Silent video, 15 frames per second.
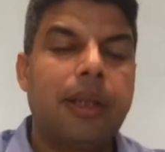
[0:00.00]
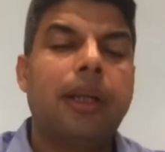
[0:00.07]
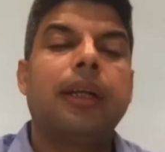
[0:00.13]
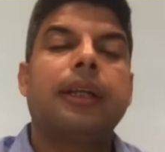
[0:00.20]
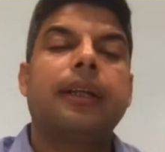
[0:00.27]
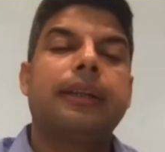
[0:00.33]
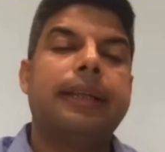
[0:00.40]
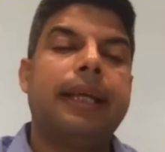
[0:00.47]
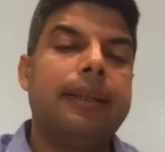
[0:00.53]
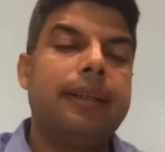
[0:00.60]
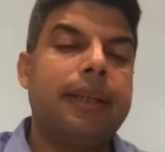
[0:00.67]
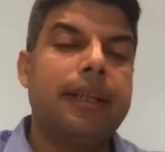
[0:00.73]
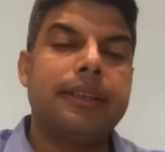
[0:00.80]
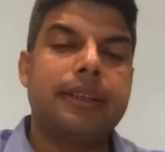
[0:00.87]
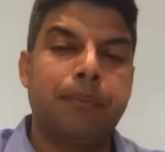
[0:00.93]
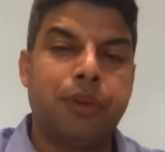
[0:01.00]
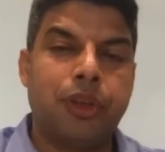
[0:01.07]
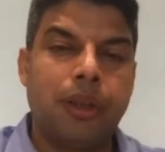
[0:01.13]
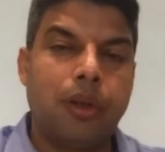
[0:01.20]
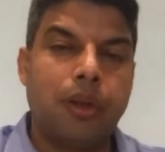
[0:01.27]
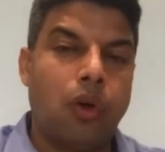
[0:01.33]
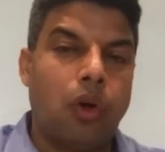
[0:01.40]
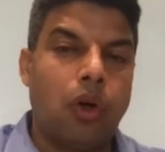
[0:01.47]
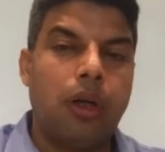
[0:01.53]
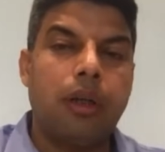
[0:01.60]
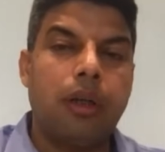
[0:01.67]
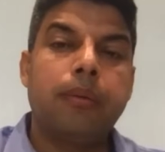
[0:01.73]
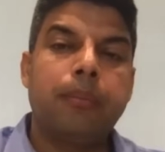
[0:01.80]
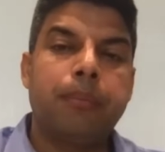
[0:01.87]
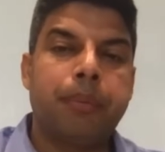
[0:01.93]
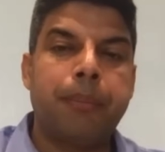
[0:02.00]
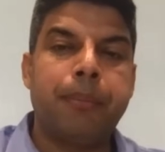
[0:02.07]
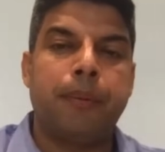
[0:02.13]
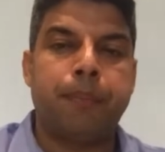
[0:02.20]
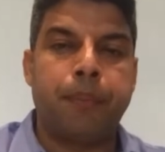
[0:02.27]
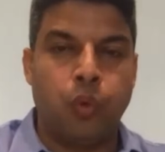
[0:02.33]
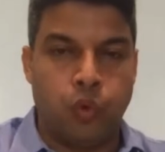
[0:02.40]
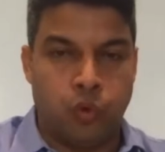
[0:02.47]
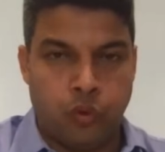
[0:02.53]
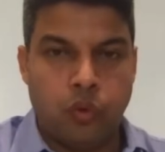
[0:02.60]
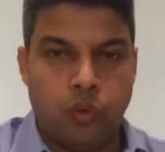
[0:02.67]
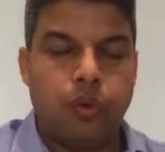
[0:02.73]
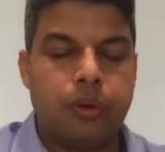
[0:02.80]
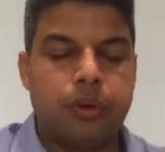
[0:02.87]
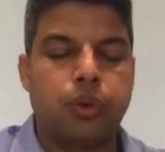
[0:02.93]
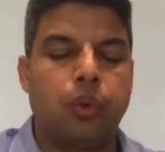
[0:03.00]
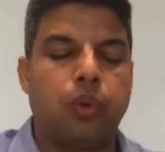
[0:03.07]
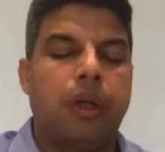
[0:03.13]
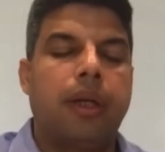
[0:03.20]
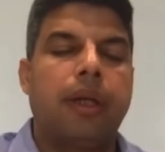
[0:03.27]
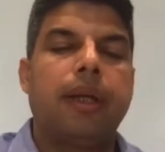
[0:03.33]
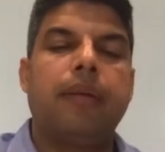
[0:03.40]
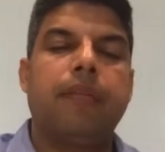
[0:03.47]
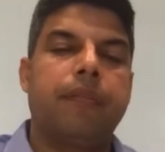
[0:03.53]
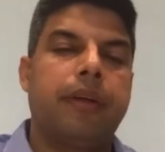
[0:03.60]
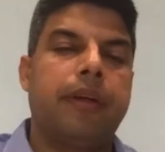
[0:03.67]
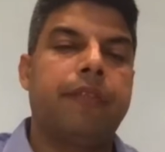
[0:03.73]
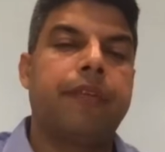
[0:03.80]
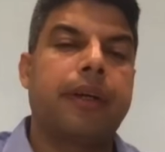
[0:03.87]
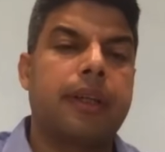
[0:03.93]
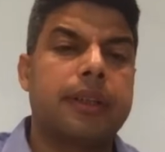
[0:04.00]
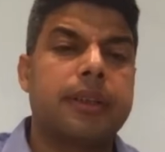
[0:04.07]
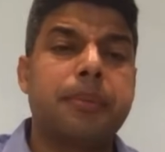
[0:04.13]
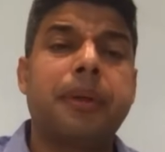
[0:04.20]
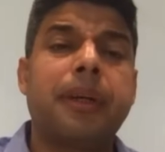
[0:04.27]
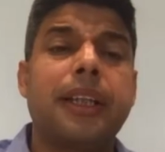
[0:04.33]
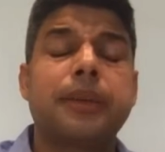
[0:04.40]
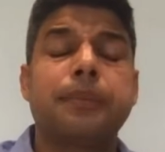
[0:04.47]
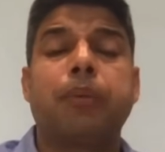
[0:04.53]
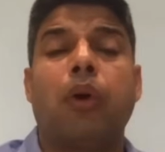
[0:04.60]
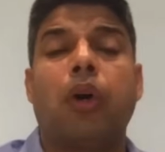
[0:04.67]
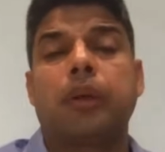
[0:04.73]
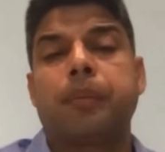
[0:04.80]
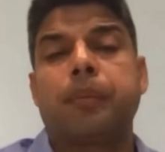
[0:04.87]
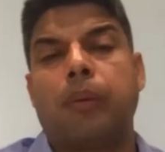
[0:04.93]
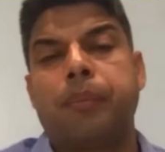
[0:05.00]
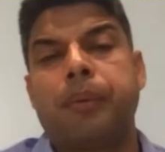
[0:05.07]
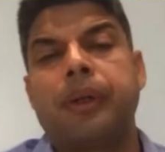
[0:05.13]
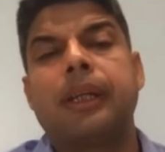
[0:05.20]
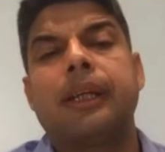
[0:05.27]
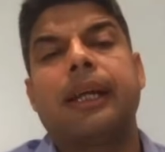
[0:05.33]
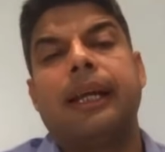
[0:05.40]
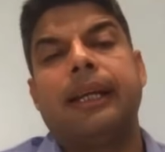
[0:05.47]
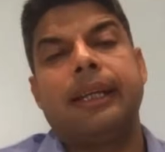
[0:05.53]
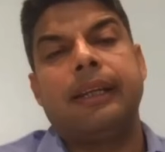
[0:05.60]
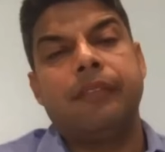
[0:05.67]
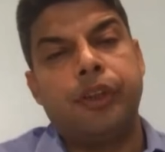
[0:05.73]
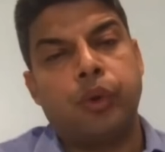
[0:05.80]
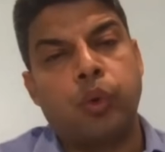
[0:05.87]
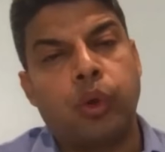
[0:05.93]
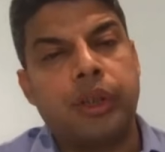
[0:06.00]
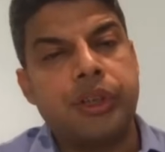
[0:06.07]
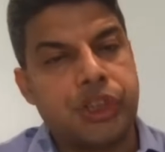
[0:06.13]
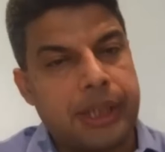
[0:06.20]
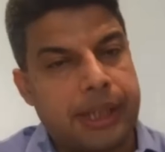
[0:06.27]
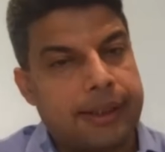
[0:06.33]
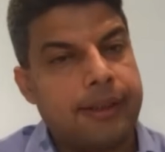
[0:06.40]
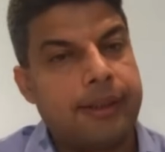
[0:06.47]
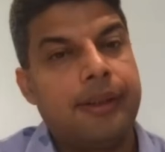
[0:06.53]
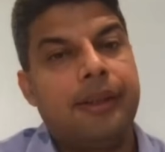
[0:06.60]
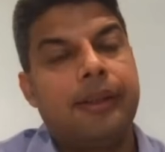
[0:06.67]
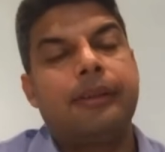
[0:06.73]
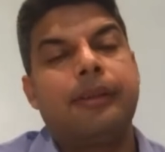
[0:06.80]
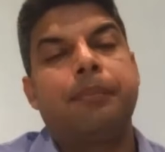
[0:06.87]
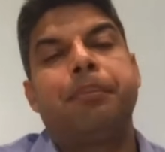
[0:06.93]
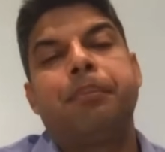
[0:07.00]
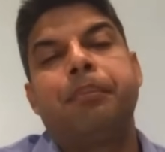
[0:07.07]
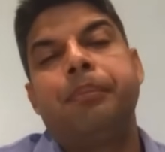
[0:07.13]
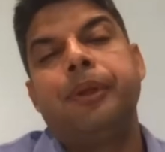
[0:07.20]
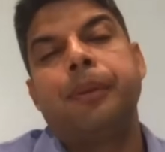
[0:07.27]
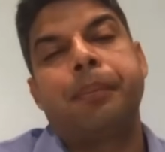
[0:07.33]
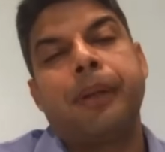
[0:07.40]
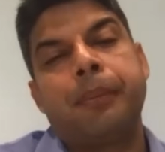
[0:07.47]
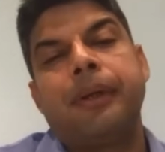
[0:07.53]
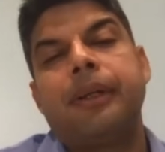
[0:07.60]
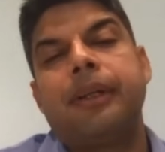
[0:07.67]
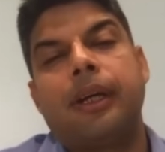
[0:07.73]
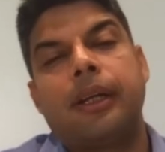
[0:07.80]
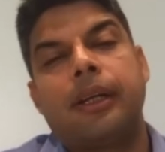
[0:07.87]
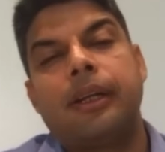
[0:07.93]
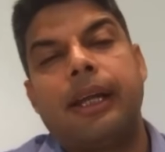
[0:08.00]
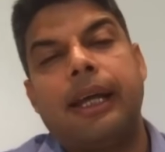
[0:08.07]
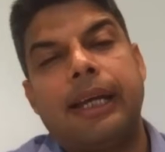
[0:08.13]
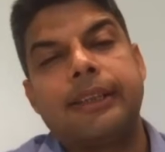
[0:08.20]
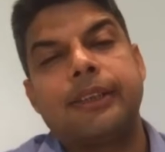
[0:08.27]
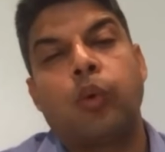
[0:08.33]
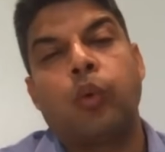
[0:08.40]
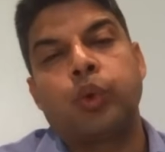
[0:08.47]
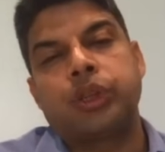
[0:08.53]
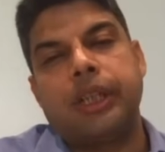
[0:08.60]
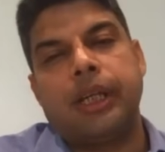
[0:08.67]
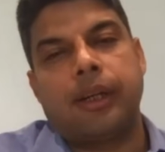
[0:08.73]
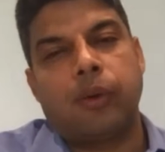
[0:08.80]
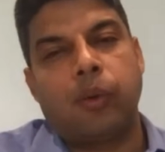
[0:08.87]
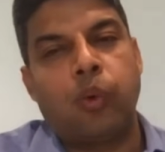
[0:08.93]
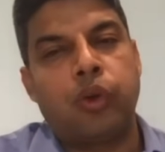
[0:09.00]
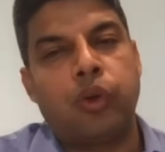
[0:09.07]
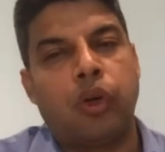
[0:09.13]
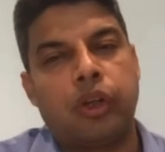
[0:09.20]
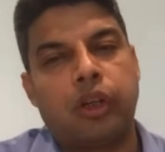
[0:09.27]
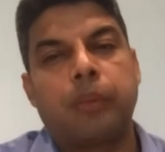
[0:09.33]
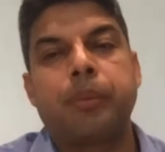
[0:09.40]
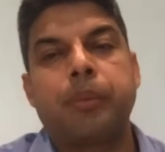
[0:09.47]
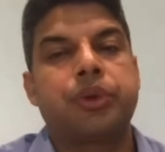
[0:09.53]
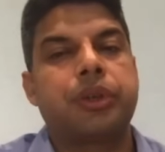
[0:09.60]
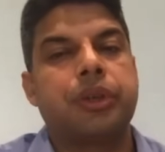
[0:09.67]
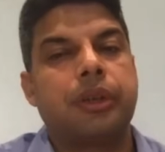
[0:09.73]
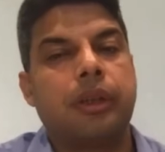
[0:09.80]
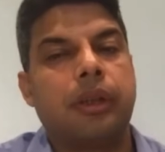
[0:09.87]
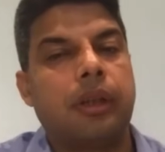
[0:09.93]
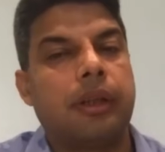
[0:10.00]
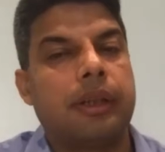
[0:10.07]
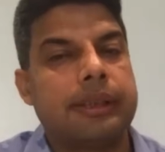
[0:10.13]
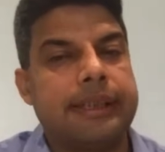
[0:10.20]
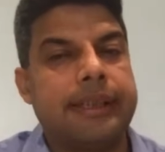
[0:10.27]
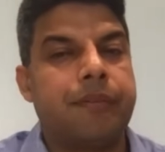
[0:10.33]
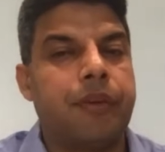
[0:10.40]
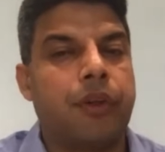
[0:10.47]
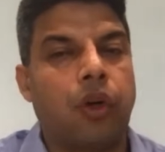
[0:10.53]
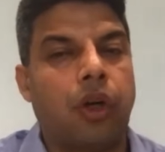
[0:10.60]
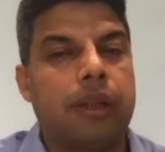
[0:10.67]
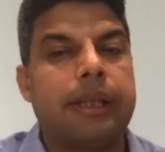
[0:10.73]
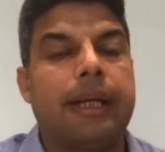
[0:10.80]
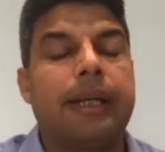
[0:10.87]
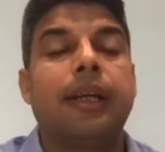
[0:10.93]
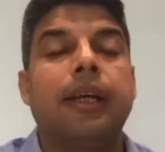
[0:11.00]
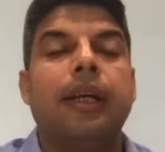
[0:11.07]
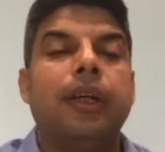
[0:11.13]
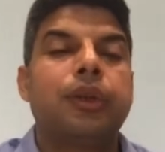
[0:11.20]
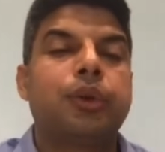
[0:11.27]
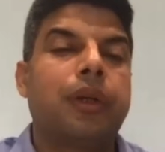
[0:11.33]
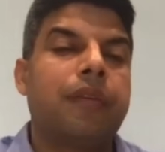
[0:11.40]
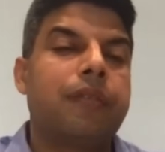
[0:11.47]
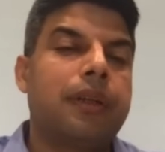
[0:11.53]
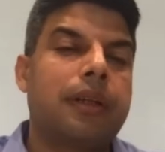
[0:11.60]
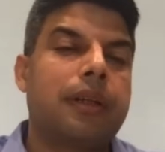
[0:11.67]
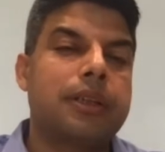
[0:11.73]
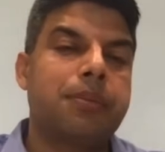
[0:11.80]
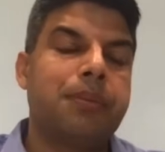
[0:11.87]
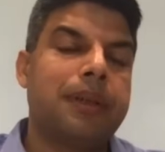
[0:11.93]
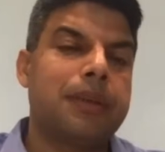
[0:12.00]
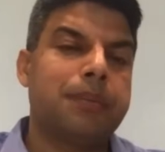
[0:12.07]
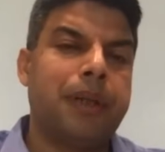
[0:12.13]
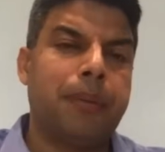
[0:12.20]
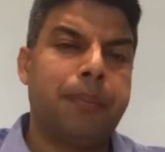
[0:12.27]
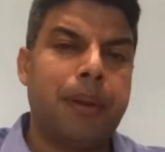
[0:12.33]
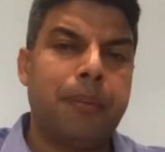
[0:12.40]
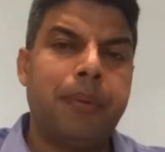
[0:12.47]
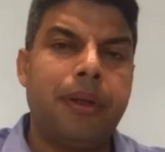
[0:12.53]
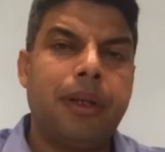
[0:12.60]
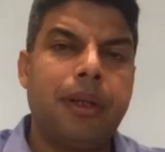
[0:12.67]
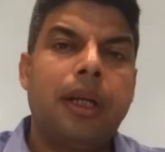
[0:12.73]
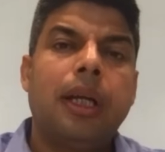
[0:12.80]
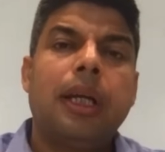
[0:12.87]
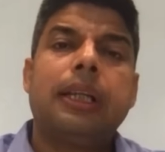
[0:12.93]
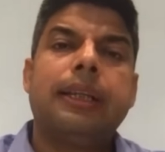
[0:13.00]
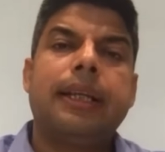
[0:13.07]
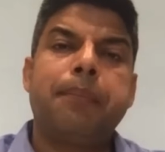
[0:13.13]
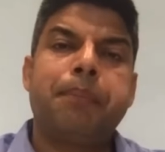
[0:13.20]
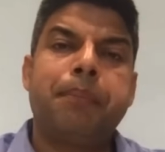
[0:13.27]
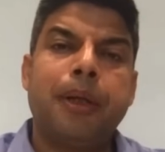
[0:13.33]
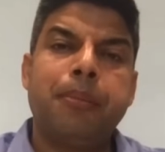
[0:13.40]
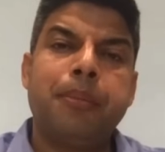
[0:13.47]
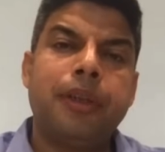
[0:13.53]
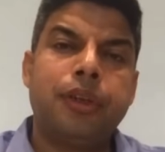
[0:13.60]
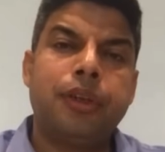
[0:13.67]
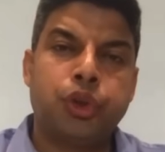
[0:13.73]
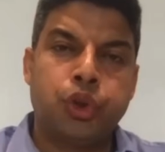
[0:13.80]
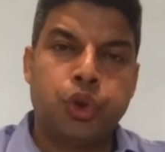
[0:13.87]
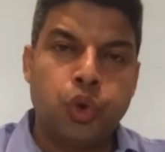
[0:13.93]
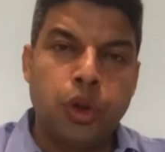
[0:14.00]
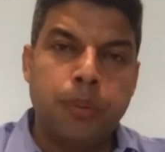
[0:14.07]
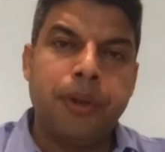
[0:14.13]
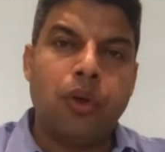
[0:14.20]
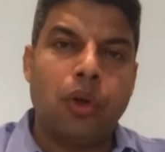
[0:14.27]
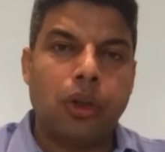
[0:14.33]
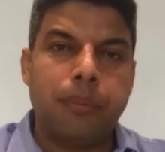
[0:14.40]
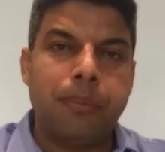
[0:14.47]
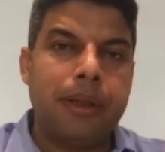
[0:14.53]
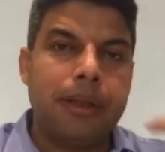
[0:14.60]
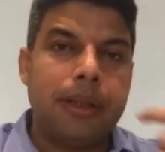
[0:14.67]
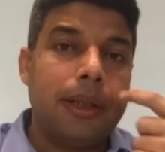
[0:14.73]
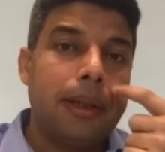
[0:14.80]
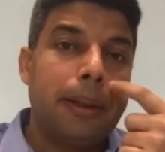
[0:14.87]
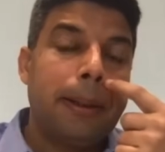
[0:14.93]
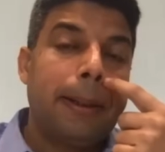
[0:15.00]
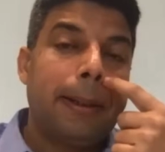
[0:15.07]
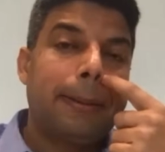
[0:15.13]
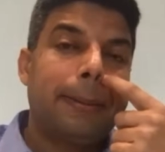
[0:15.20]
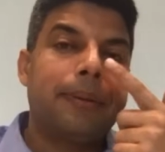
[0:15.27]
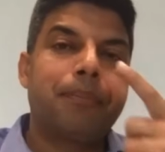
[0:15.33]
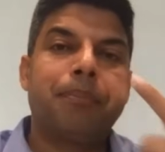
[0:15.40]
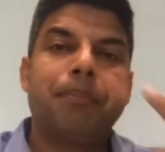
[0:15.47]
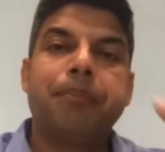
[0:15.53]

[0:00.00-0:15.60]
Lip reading: then there is something called payment proof. So if a customer has bought property and given token check, the payment done as OCR, own contribution receipt, we call that. So if the customer has made payment, that payment should be documented. The